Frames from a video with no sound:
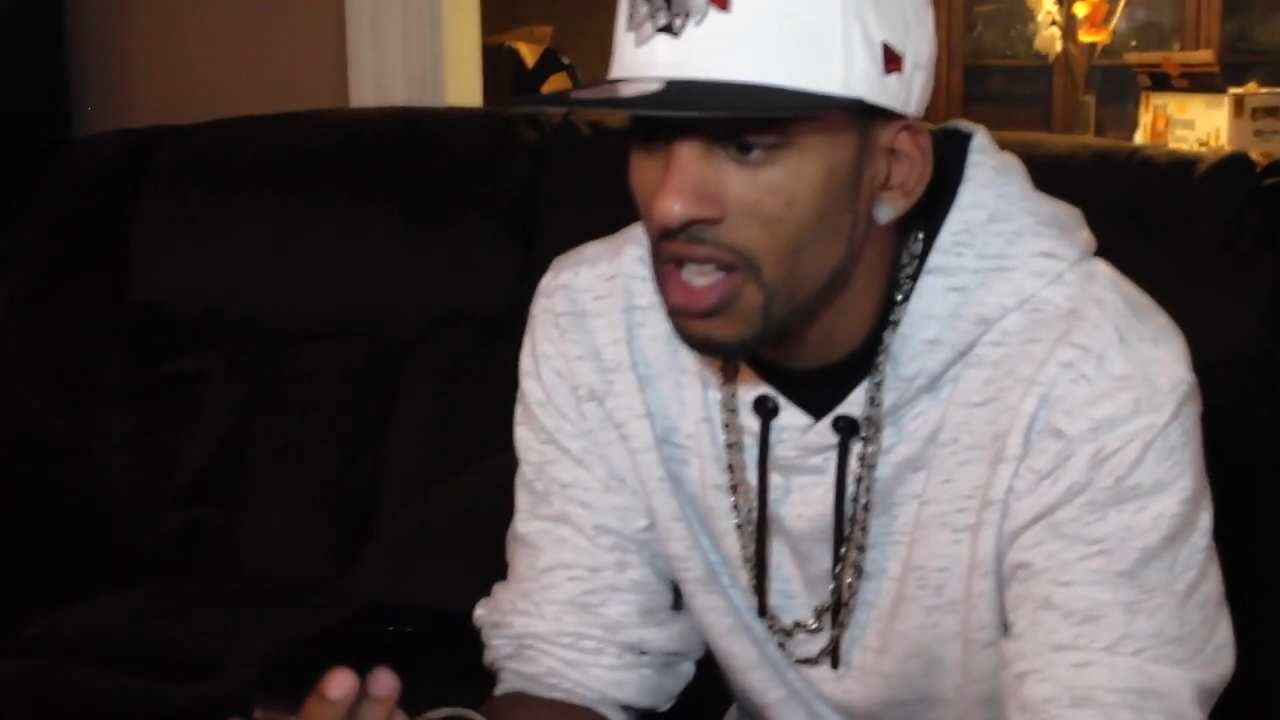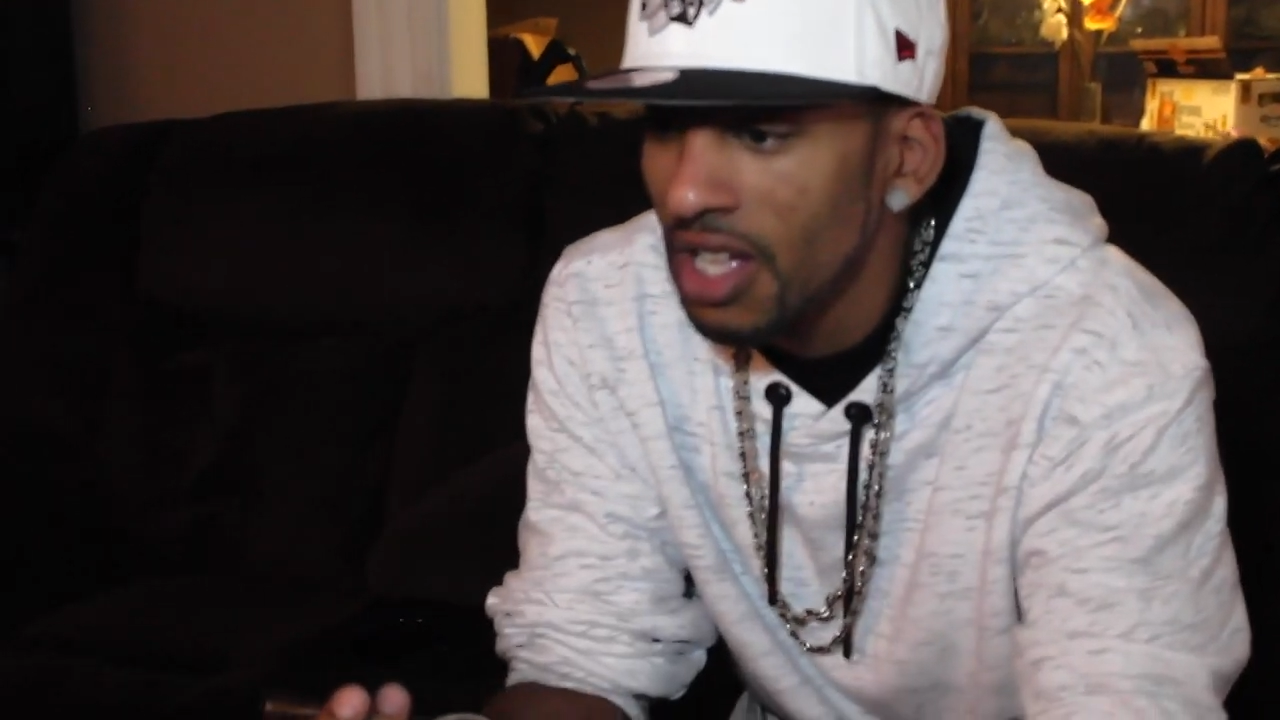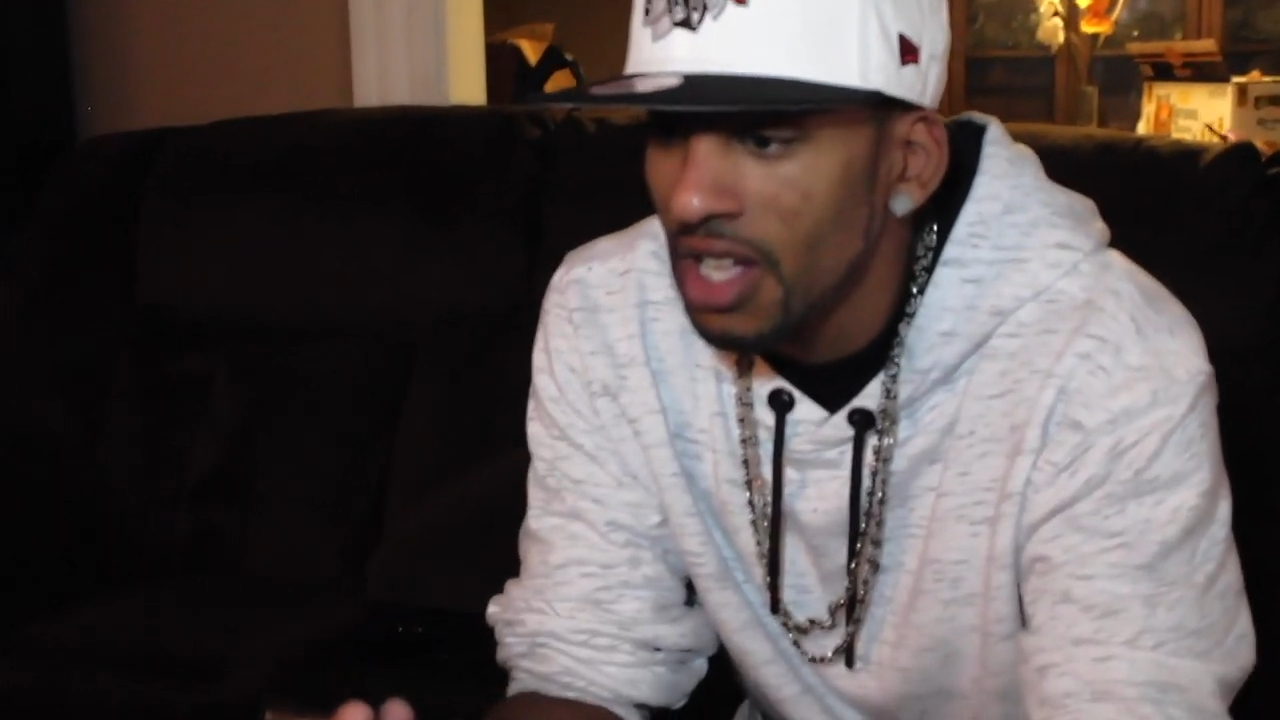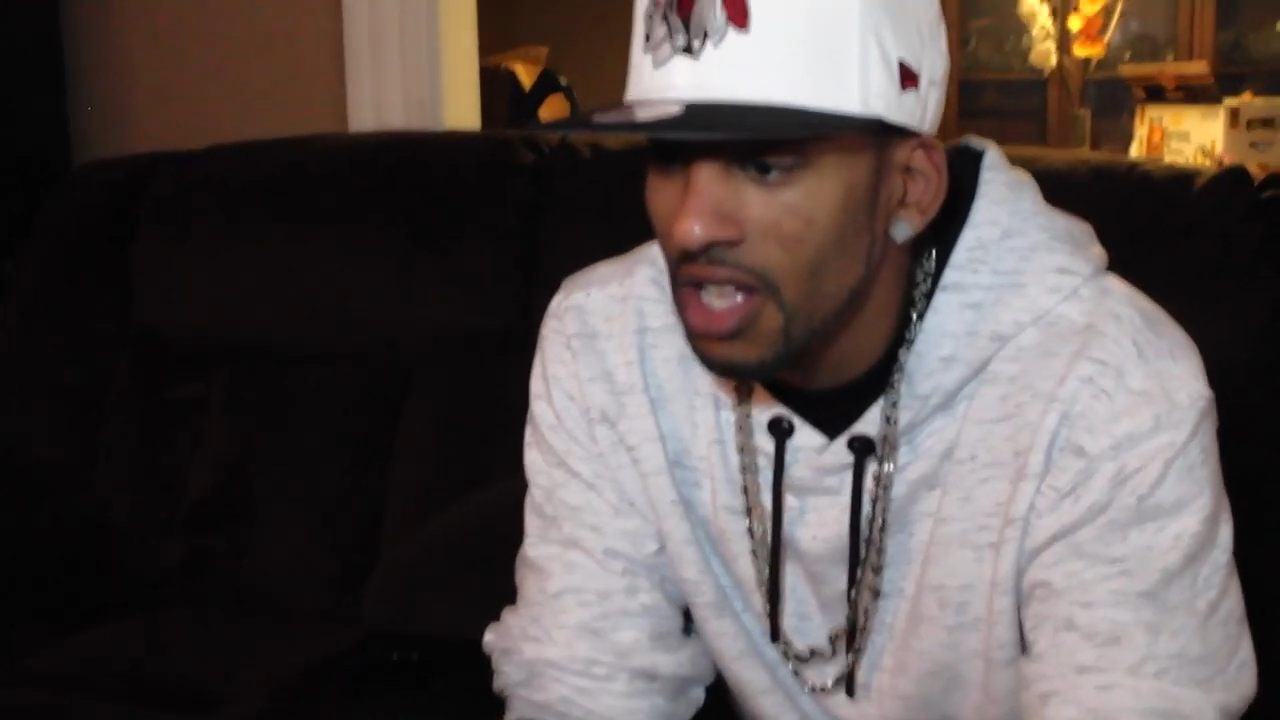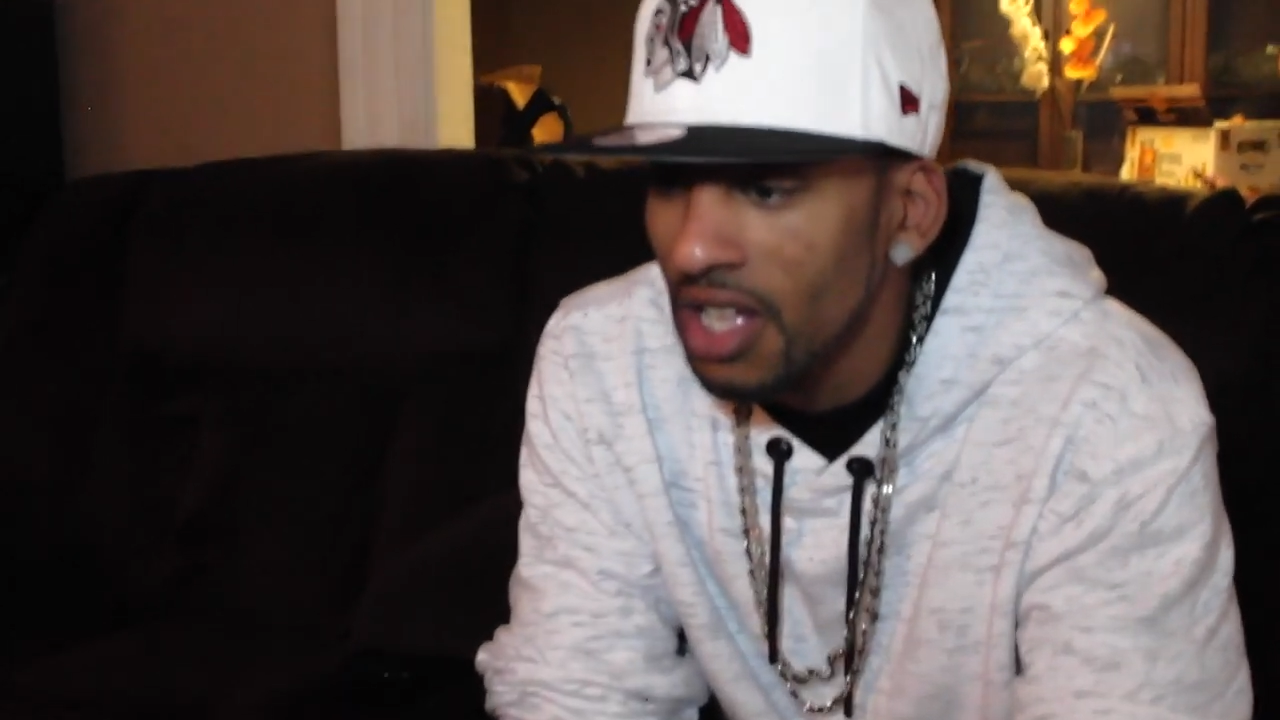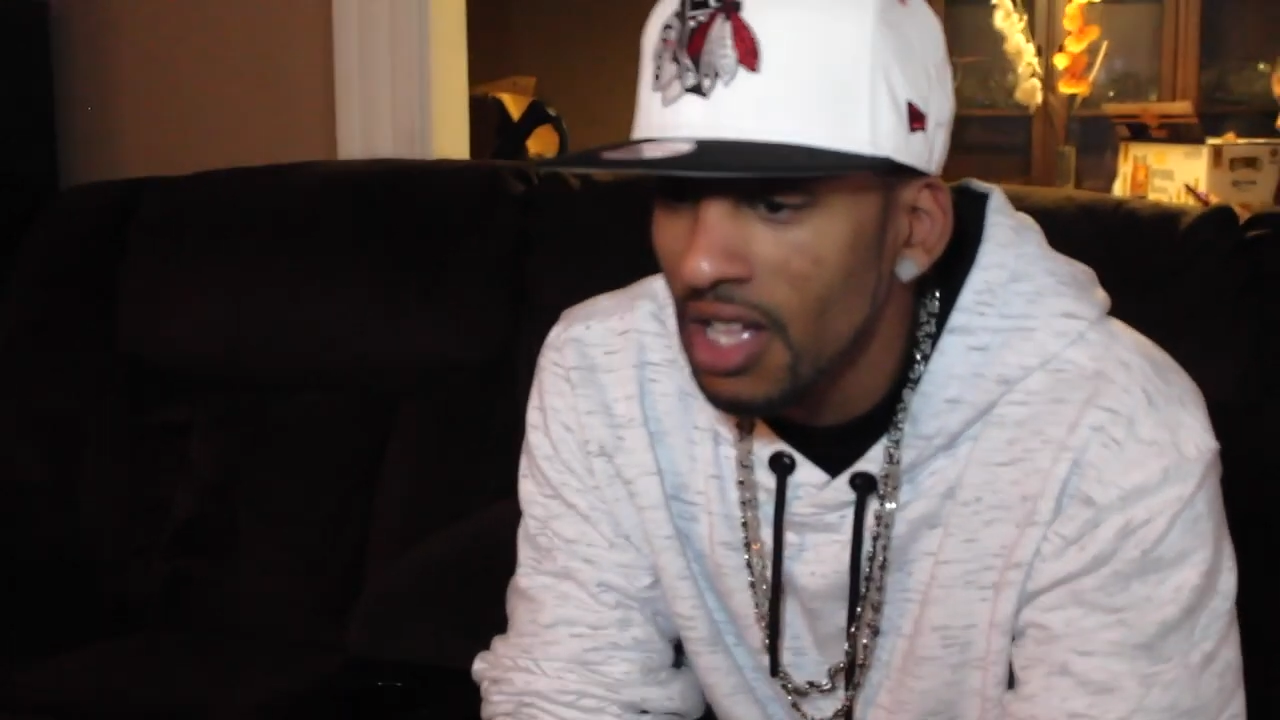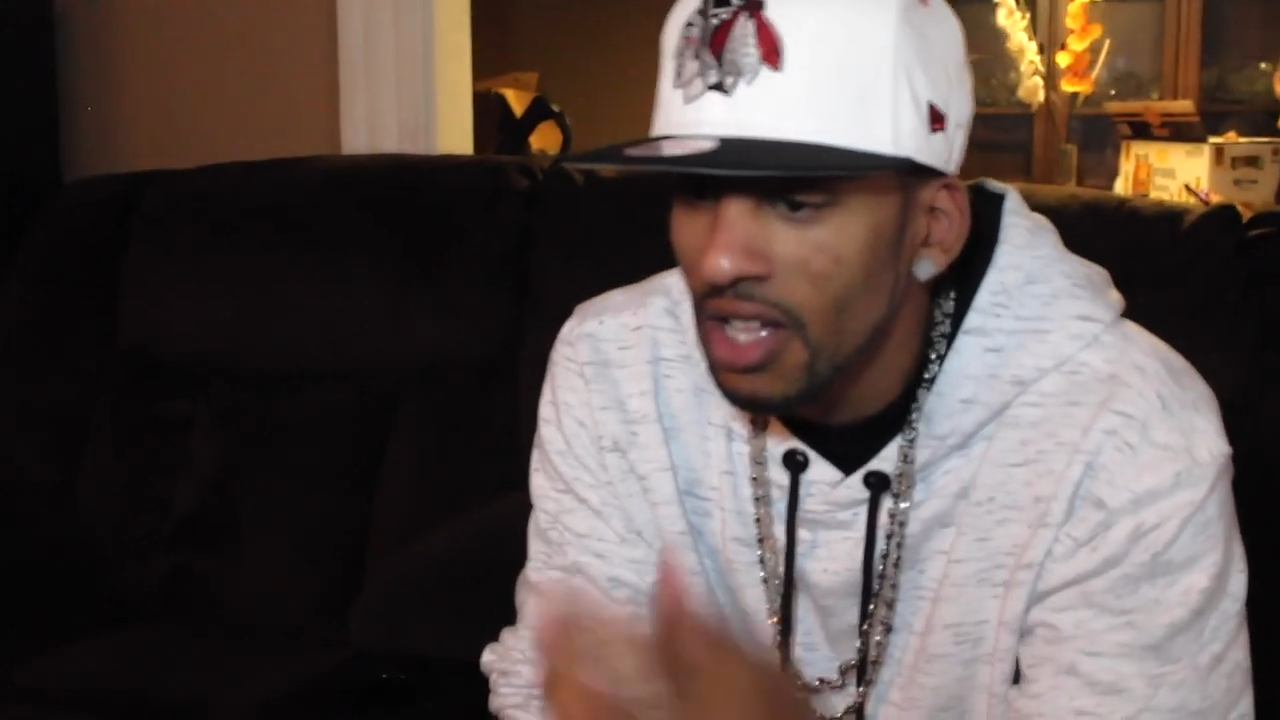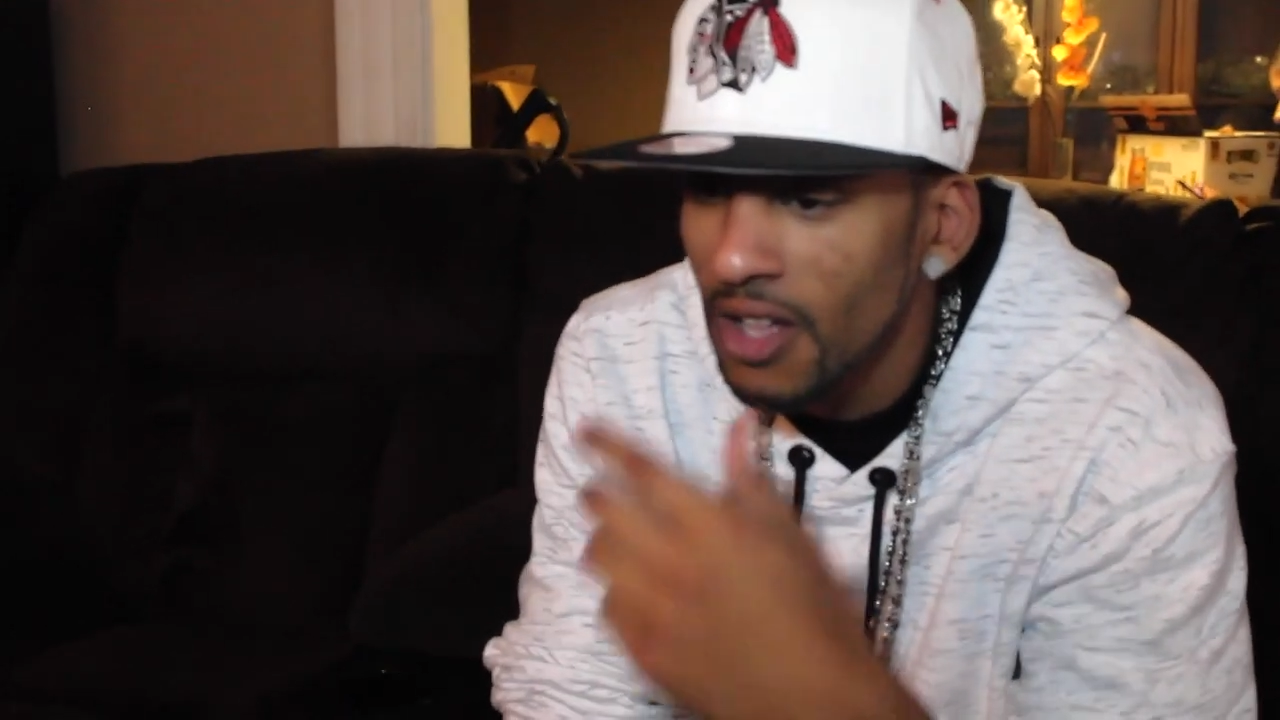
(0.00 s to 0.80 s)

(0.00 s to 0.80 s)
I don't know her